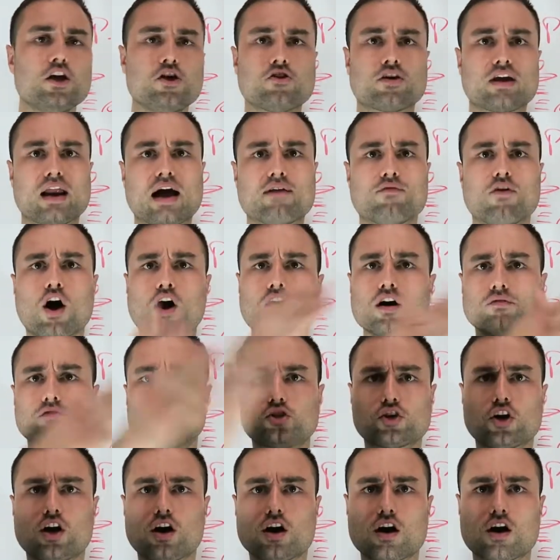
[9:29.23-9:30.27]
You can have
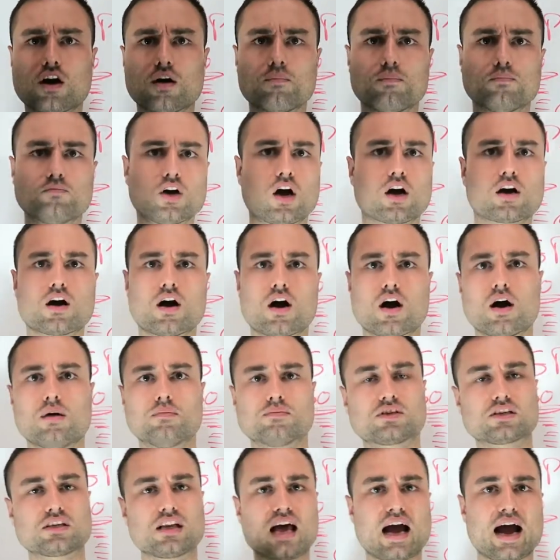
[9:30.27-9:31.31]

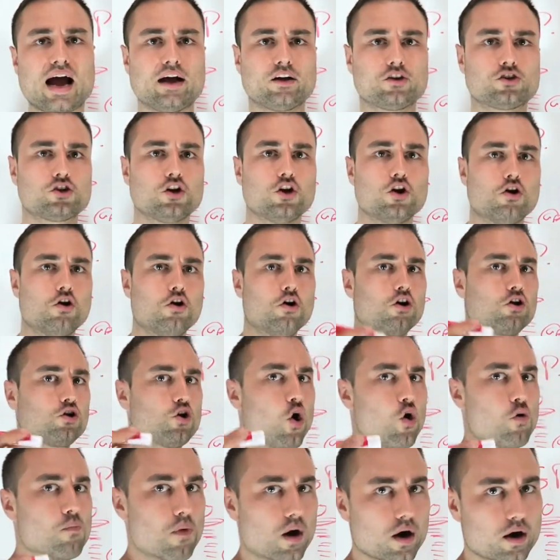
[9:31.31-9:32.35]
artofcharm.com slash
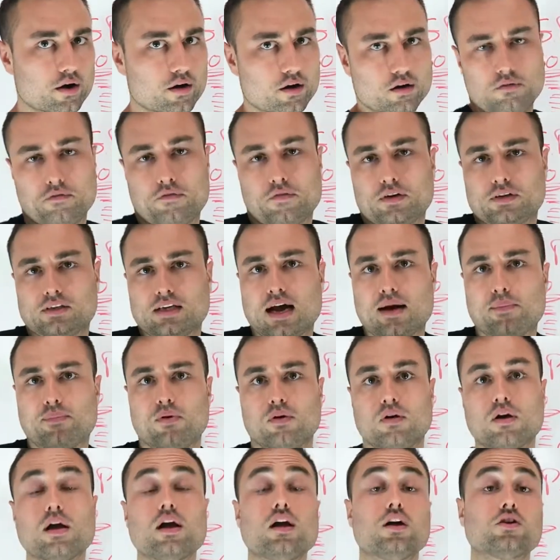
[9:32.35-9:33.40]
go marker, for
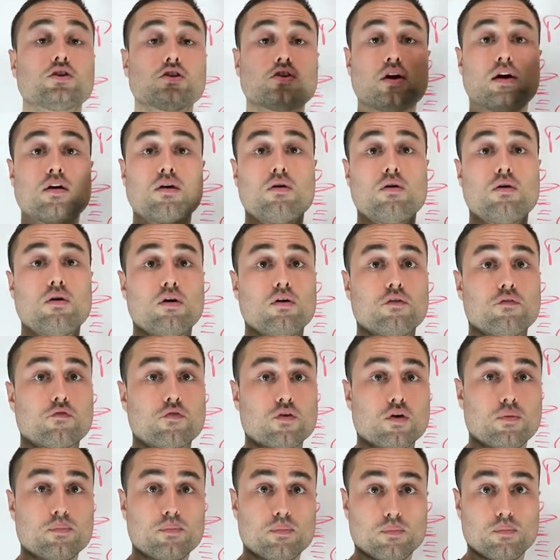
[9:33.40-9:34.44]
example. So
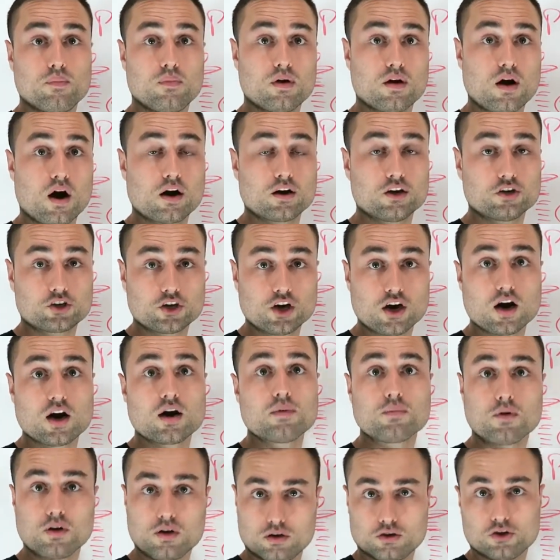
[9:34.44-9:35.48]
from Art of
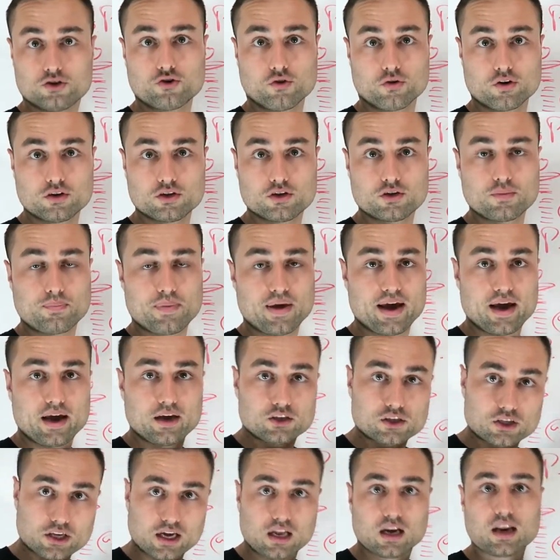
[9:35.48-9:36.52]
Charm, Jordan's
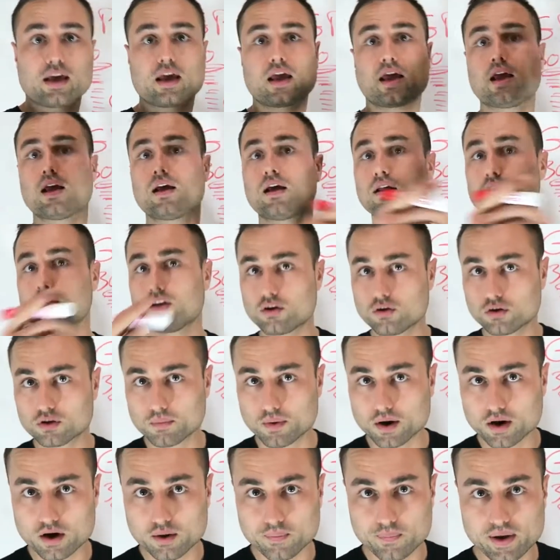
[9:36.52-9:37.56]
page, they click it, they go to
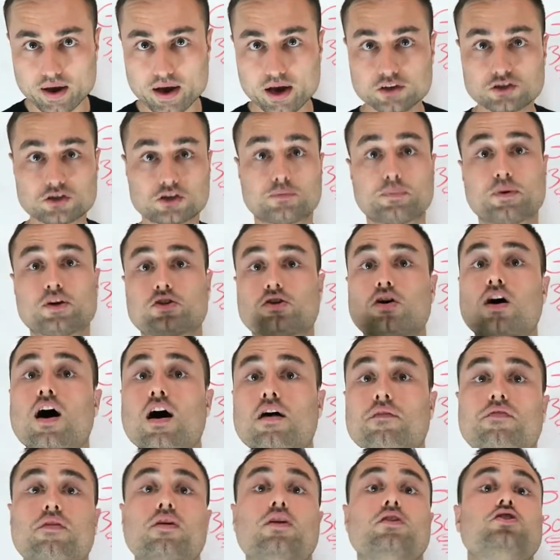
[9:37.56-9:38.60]
the market page, a special
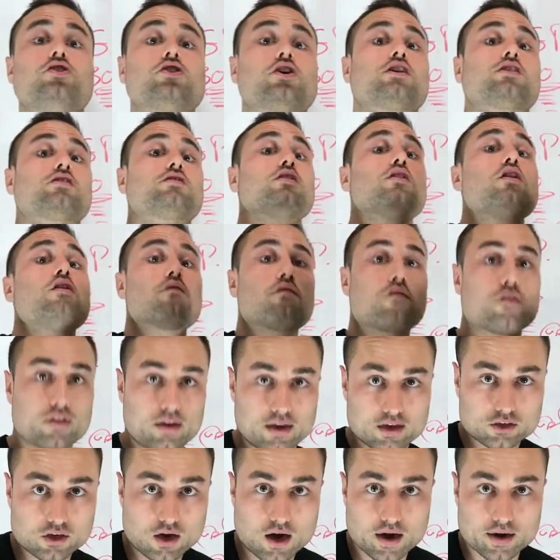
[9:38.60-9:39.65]
offer just for
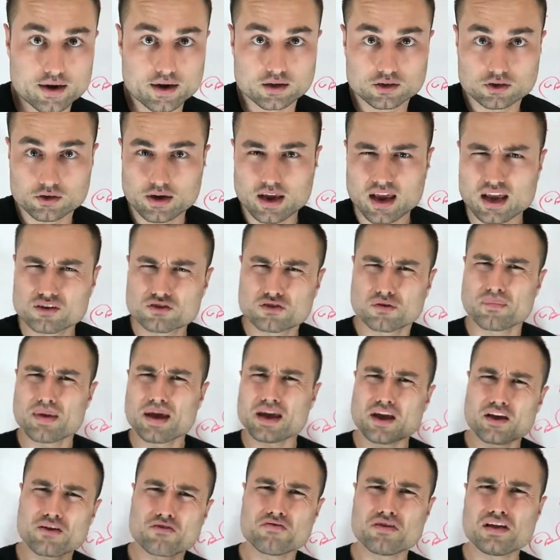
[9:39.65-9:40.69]
his audience. Okay, so
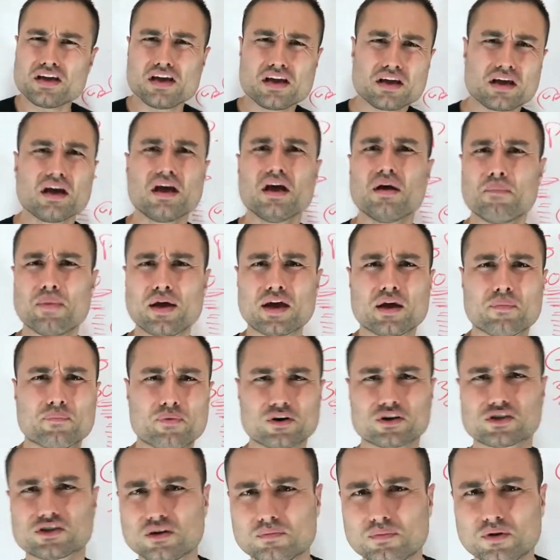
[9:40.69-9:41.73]
make it unique, make it
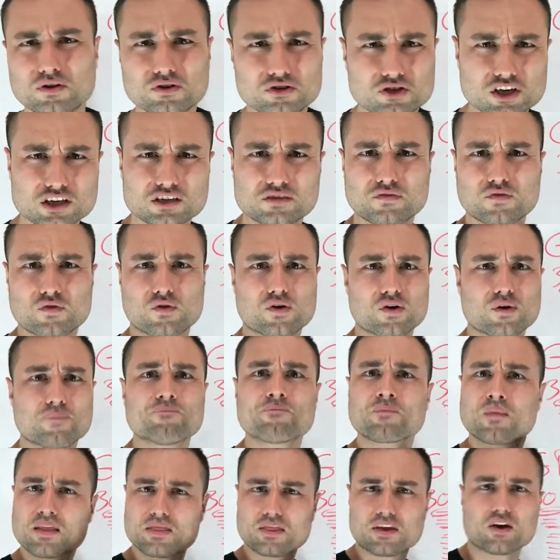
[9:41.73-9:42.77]
personable just
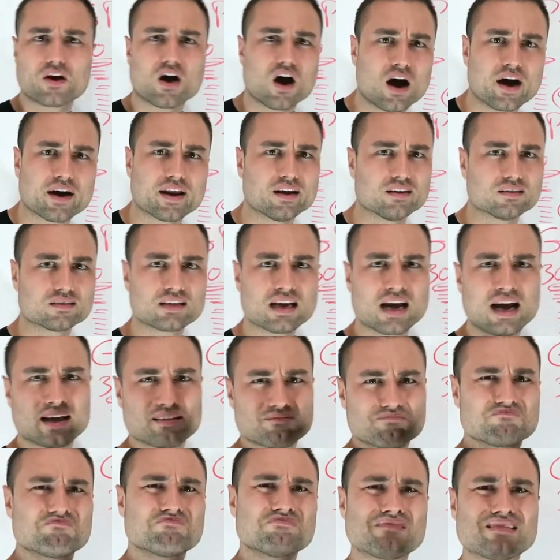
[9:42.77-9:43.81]
for their audience.
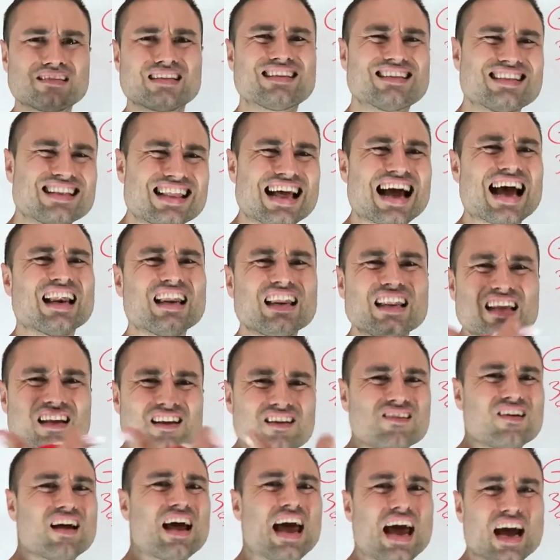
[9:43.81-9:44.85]
That, that
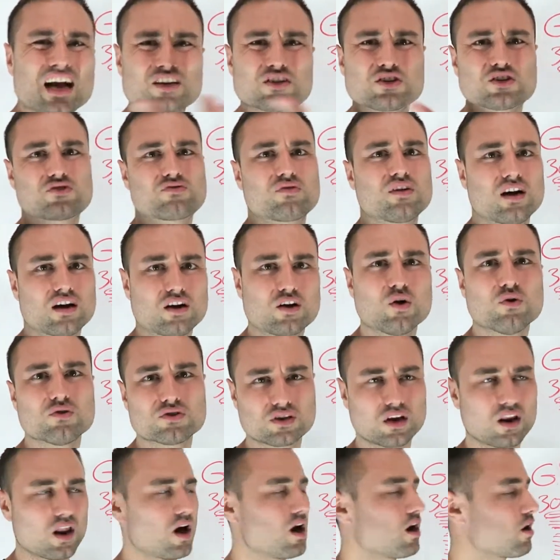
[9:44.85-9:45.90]
little extra
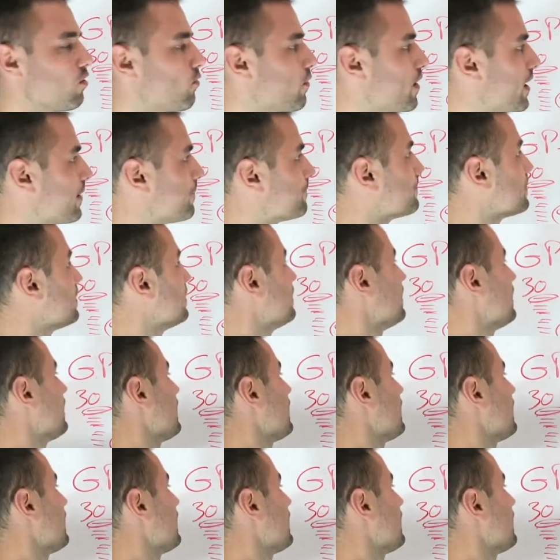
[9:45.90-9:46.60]
goes a long way.